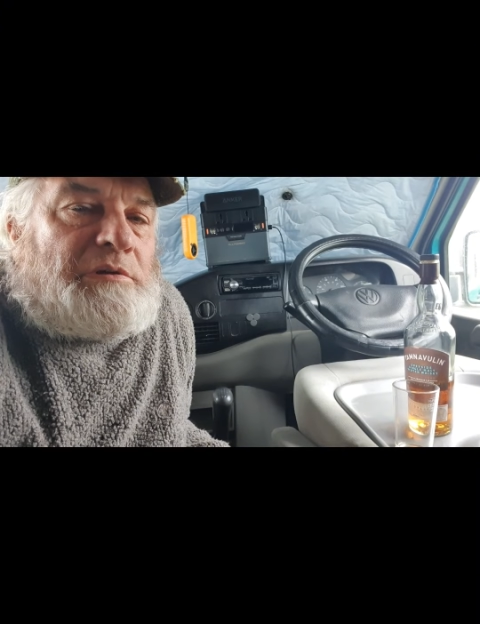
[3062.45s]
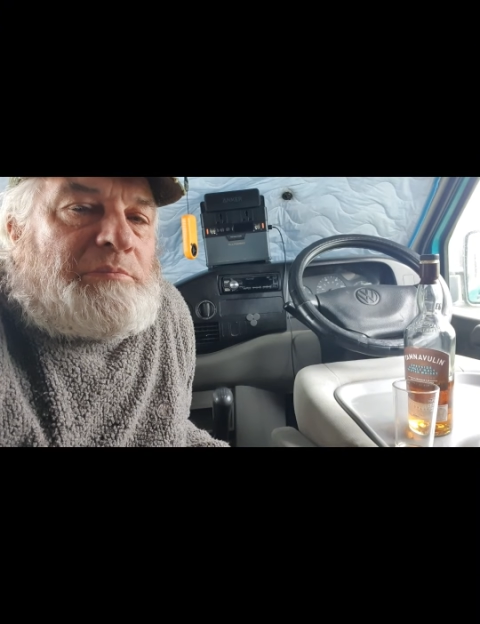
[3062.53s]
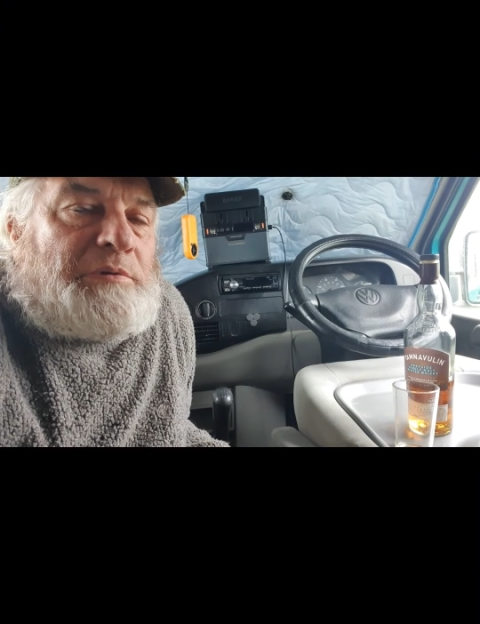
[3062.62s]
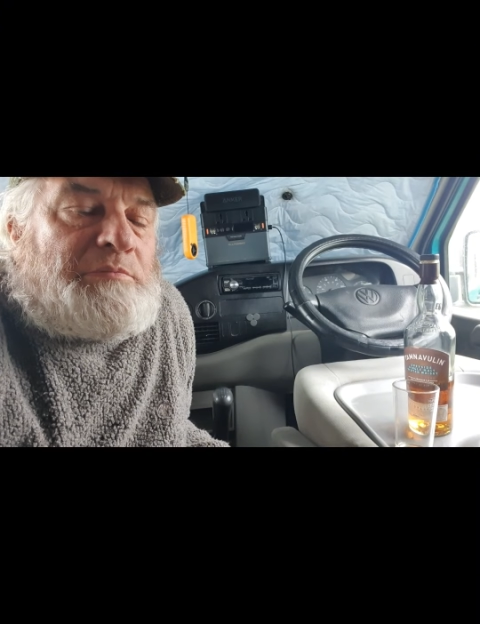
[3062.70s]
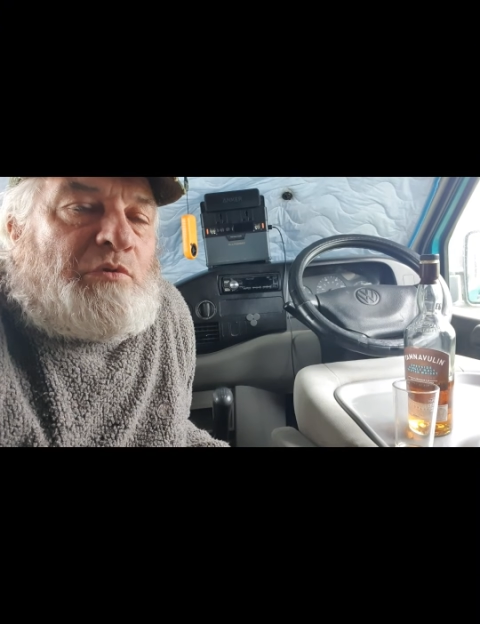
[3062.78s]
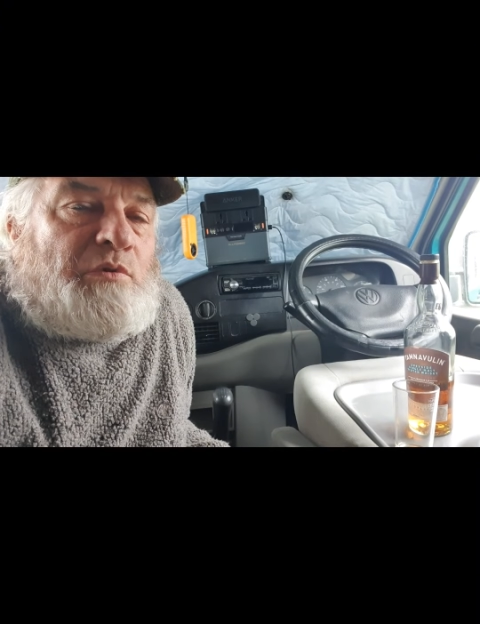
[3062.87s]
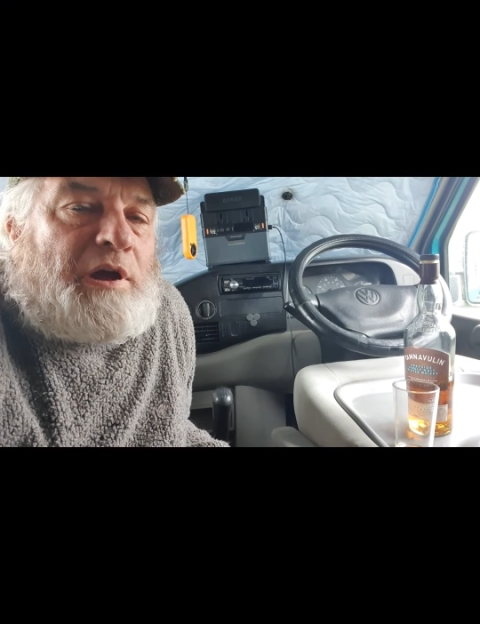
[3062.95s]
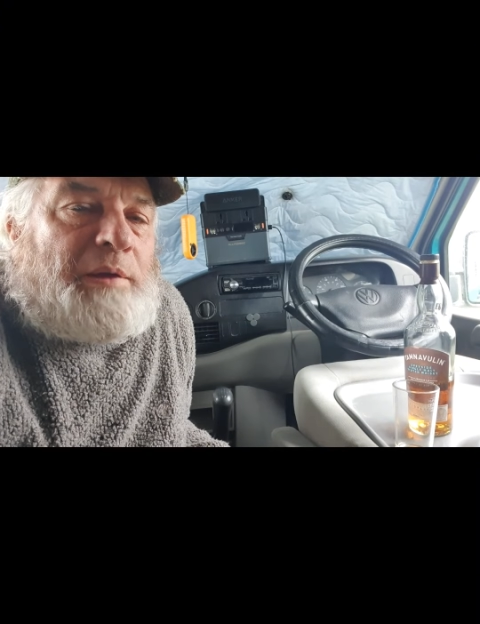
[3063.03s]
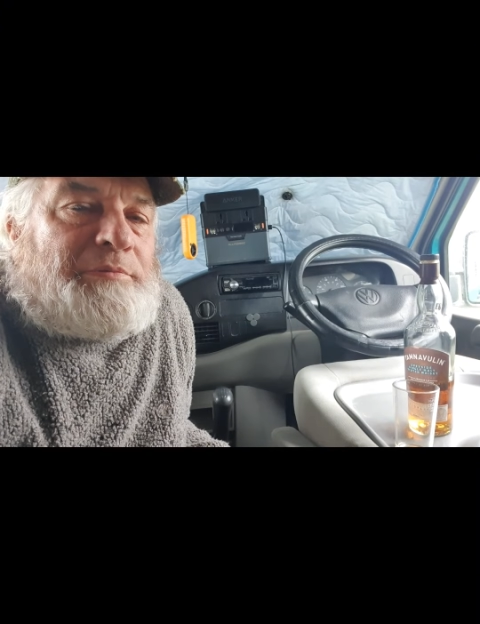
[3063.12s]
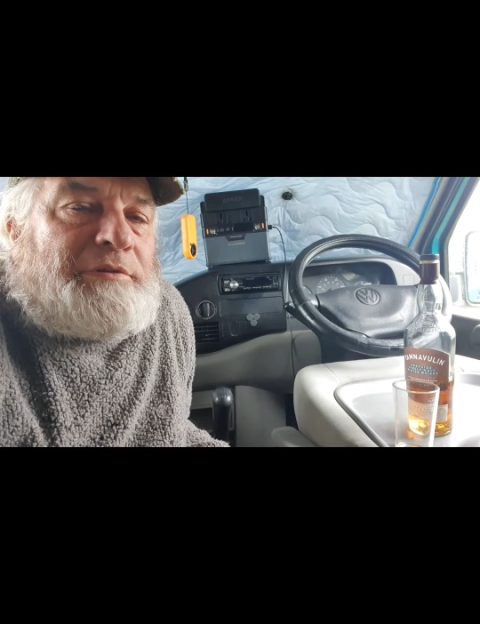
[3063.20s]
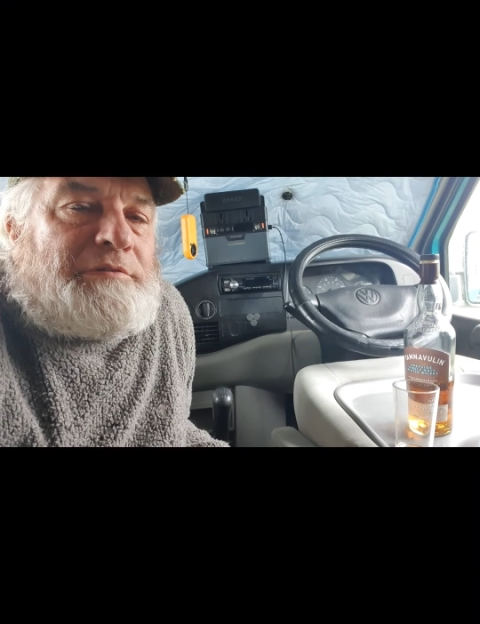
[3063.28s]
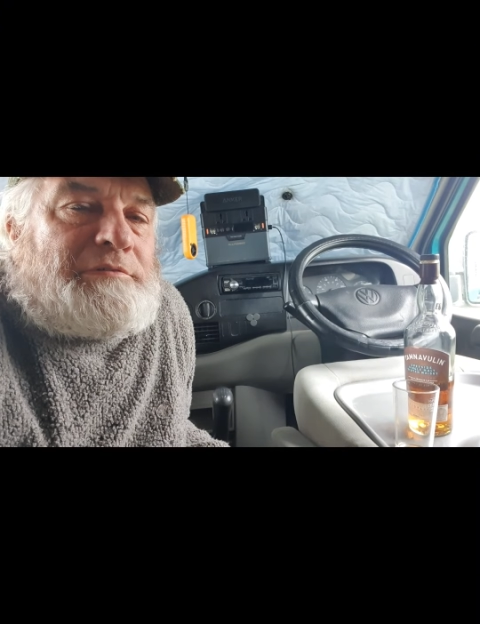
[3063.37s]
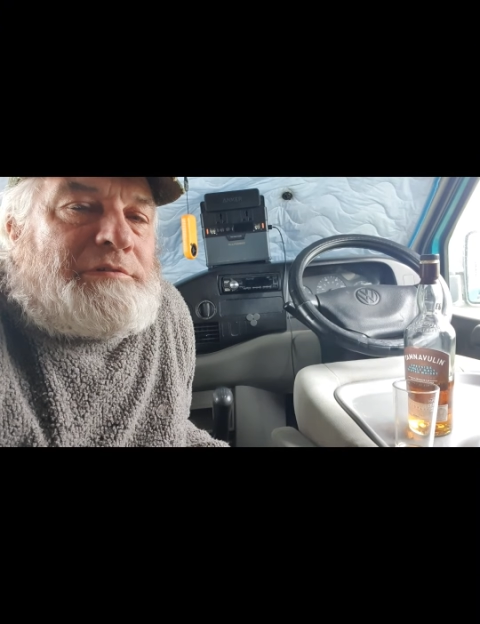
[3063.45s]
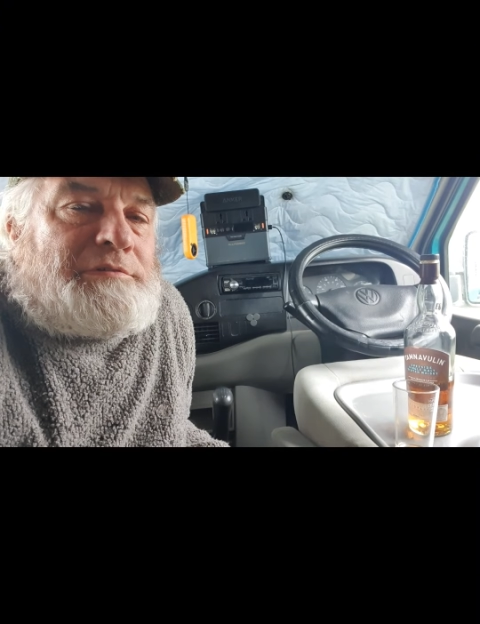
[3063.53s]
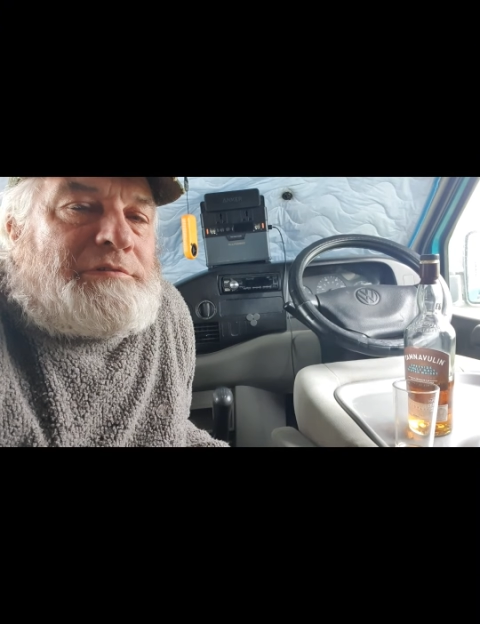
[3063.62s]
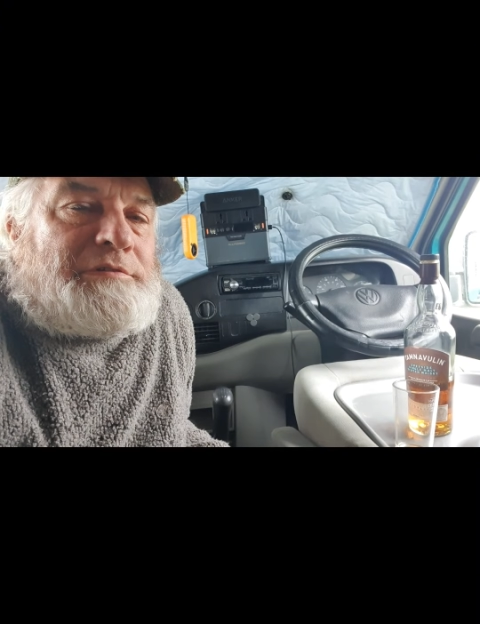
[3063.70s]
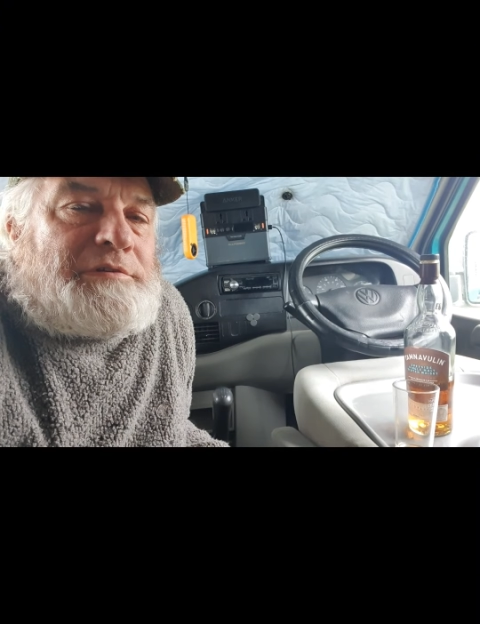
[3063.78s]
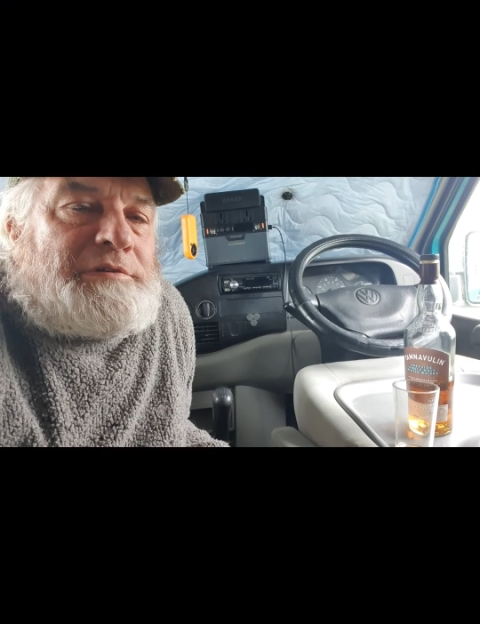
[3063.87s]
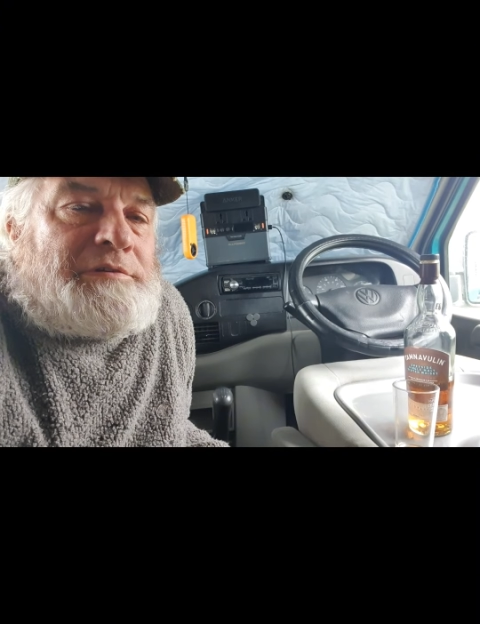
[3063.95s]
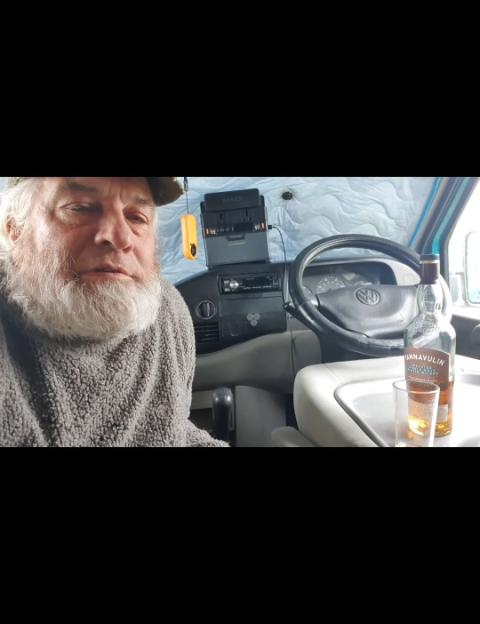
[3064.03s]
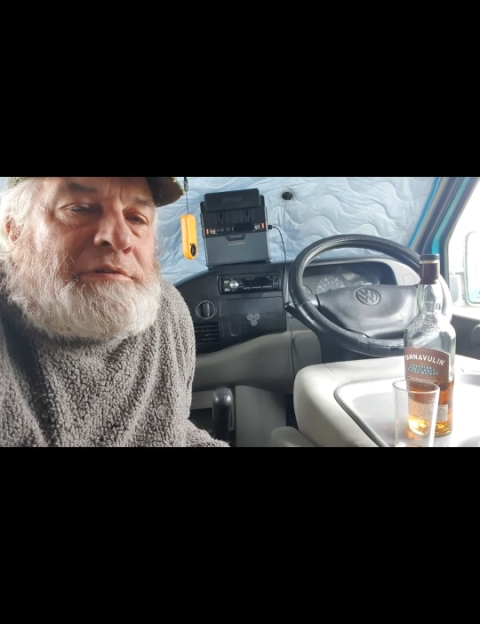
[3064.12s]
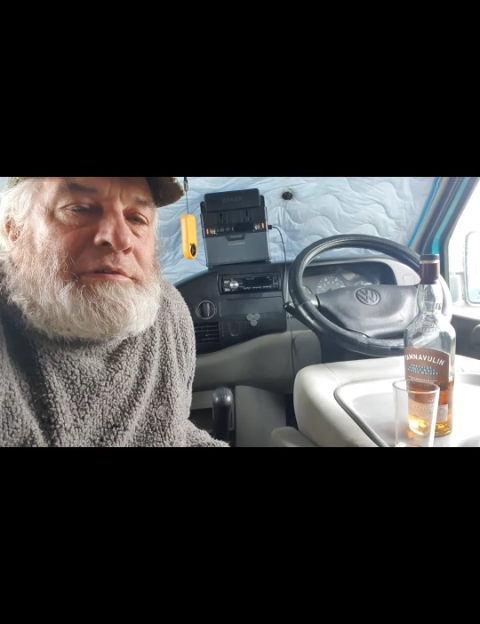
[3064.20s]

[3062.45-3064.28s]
I'll be more happier, and